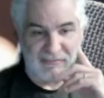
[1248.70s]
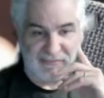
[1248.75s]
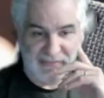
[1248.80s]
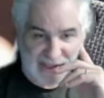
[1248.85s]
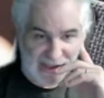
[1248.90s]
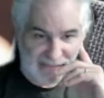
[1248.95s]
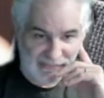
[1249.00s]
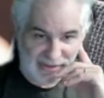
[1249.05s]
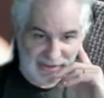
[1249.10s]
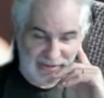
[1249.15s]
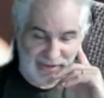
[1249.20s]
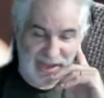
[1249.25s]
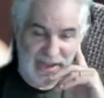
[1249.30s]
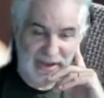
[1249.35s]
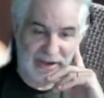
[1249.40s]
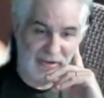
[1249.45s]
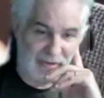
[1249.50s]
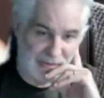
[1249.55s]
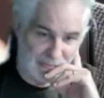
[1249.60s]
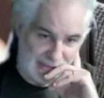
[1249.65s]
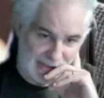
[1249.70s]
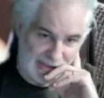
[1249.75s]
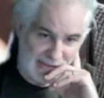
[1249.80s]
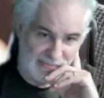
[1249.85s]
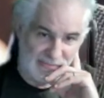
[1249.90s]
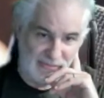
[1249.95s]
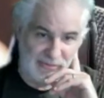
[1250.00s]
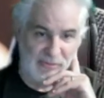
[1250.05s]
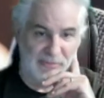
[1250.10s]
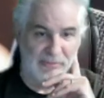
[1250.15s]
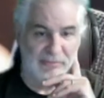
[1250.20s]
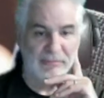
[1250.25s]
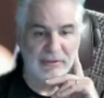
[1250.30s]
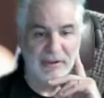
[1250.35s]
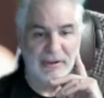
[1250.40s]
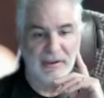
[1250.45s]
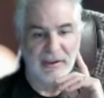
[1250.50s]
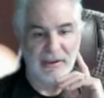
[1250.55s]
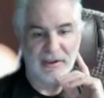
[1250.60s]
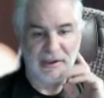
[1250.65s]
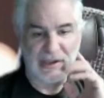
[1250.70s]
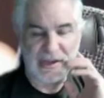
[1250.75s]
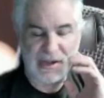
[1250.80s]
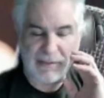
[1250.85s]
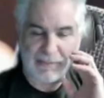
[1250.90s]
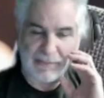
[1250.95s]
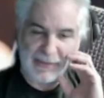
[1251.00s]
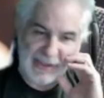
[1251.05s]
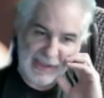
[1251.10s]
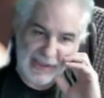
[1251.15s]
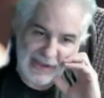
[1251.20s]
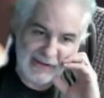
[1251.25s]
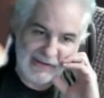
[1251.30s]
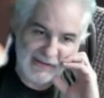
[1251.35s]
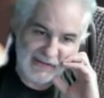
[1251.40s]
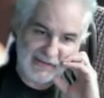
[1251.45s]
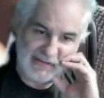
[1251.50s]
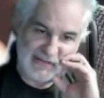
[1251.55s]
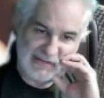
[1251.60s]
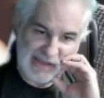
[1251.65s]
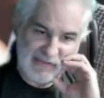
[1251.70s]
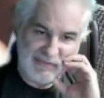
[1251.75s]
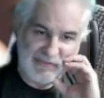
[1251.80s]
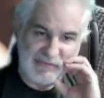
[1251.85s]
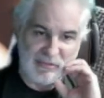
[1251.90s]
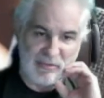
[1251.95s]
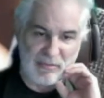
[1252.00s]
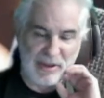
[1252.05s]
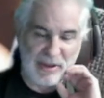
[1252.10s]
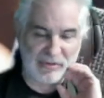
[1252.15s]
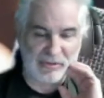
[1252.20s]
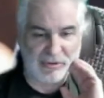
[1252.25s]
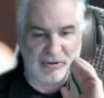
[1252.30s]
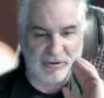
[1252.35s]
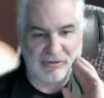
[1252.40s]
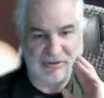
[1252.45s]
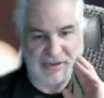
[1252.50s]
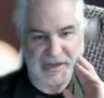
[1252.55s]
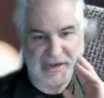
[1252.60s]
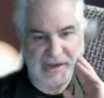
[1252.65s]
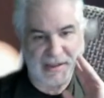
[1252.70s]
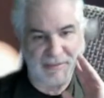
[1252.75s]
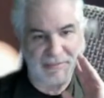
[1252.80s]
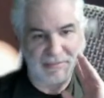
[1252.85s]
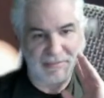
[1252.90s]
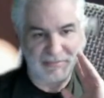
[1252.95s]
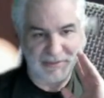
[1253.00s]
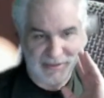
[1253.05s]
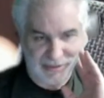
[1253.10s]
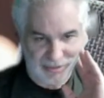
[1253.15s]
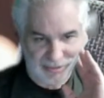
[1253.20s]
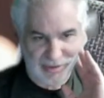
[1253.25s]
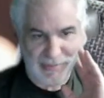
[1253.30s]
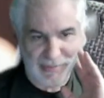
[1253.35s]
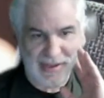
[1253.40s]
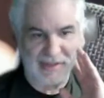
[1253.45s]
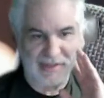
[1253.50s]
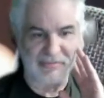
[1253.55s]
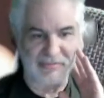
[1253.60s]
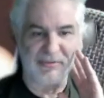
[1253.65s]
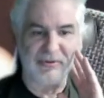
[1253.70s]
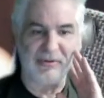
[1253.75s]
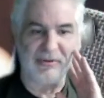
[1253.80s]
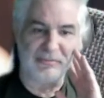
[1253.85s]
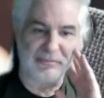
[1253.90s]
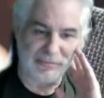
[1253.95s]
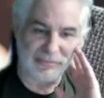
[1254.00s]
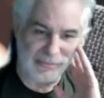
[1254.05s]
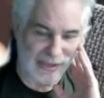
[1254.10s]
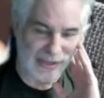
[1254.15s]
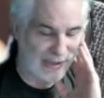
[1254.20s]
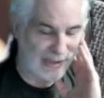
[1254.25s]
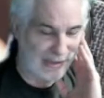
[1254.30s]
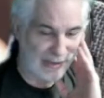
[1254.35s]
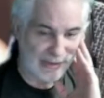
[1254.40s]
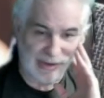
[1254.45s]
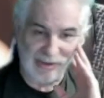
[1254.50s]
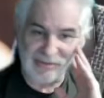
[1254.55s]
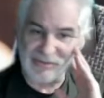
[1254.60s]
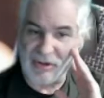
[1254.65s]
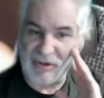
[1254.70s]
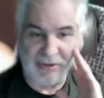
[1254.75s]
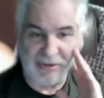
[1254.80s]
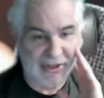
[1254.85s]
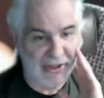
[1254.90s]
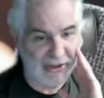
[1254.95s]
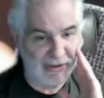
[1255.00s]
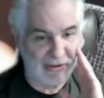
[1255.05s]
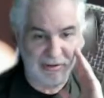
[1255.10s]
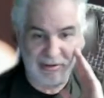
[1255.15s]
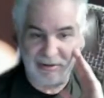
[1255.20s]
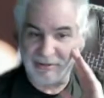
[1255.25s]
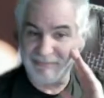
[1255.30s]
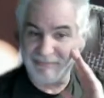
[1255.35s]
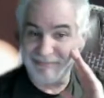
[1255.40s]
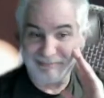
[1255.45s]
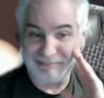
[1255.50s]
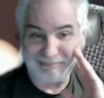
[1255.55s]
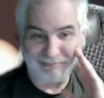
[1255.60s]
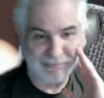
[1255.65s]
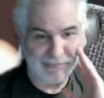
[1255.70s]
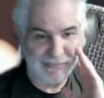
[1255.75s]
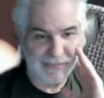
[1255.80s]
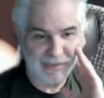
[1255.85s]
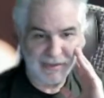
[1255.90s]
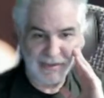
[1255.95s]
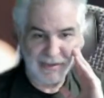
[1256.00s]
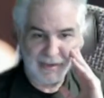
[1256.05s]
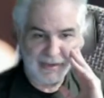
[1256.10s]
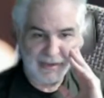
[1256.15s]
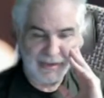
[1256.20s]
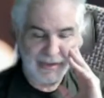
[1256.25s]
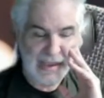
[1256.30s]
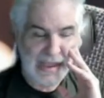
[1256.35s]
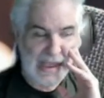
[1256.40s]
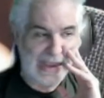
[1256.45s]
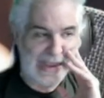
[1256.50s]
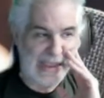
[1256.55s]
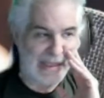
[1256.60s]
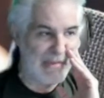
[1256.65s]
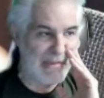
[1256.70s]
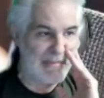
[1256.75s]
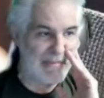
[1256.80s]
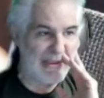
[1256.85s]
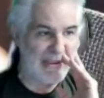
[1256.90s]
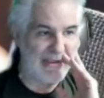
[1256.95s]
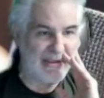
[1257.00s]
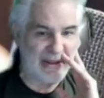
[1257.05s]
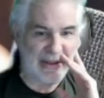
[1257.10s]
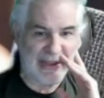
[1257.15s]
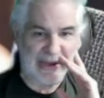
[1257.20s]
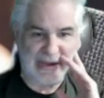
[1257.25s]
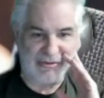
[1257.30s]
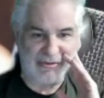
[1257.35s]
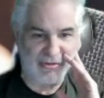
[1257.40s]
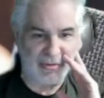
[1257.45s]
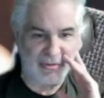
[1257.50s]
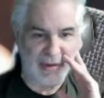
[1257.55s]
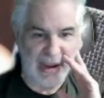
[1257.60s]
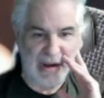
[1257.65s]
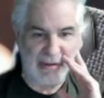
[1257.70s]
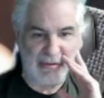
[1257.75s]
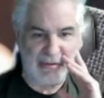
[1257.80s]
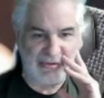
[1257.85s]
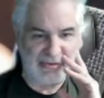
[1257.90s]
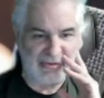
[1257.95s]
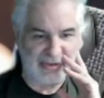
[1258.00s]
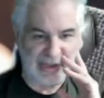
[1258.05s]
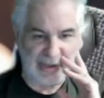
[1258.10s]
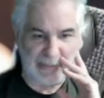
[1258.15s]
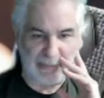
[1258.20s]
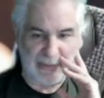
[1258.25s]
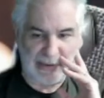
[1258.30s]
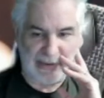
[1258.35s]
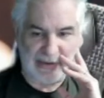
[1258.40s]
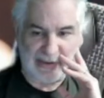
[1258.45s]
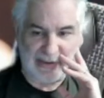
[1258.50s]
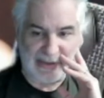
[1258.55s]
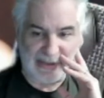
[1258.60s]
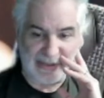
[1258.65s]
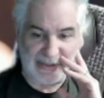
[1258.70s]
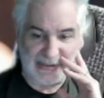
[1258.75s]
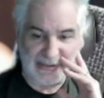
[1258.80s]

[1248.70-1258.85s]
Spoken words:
5 o'clock, go to bathroom, get up again 7 when my daughters get up, then go to bathroom, and it's all day long. I get maybe like a 2 hour sleep at night.